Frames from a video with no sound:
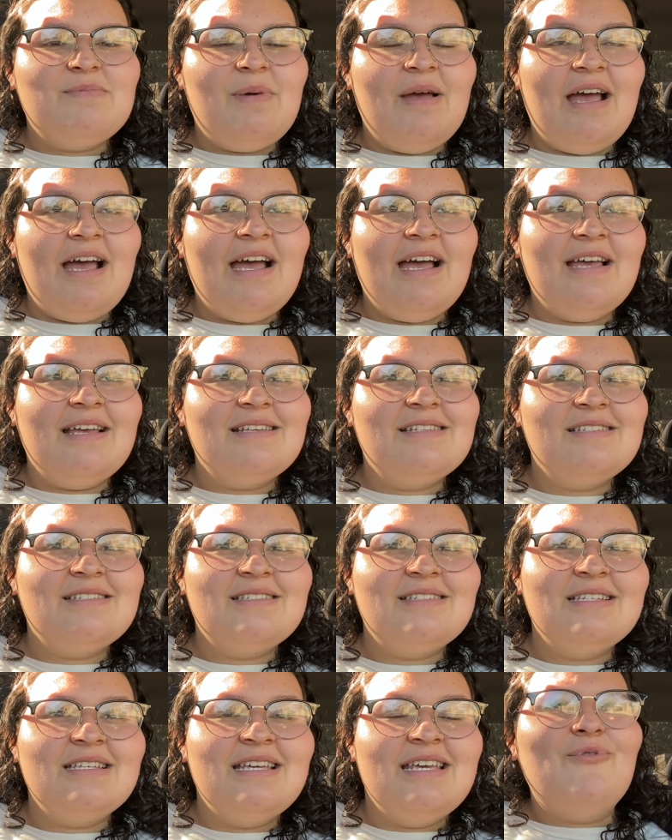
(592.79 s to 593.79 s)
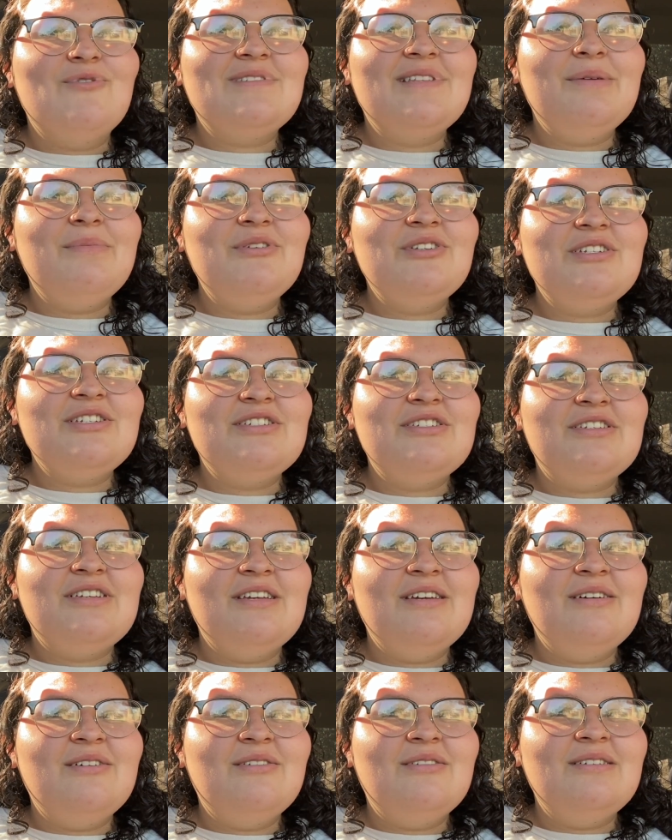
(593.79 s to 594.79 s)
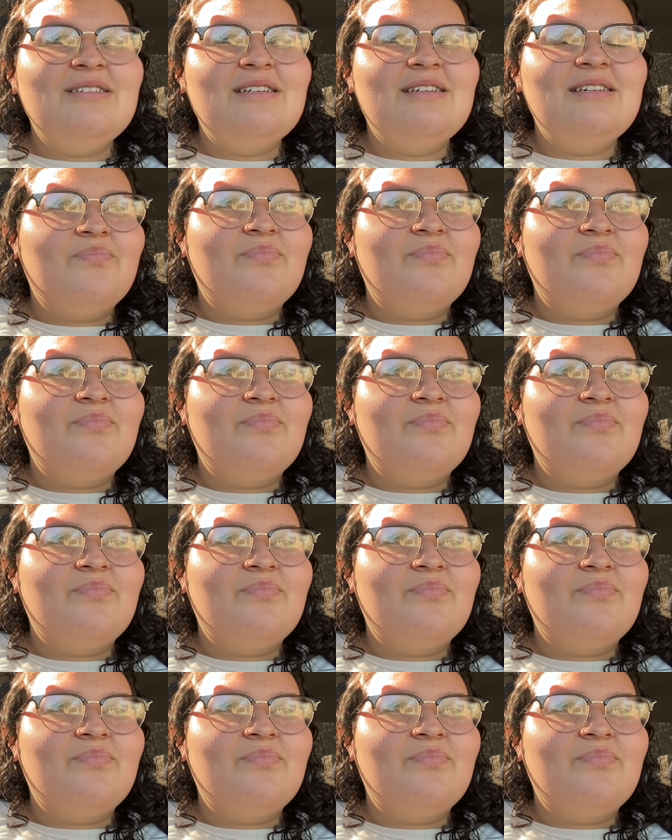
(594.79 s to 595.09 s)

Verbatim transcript: pass. Mostly we just chilled.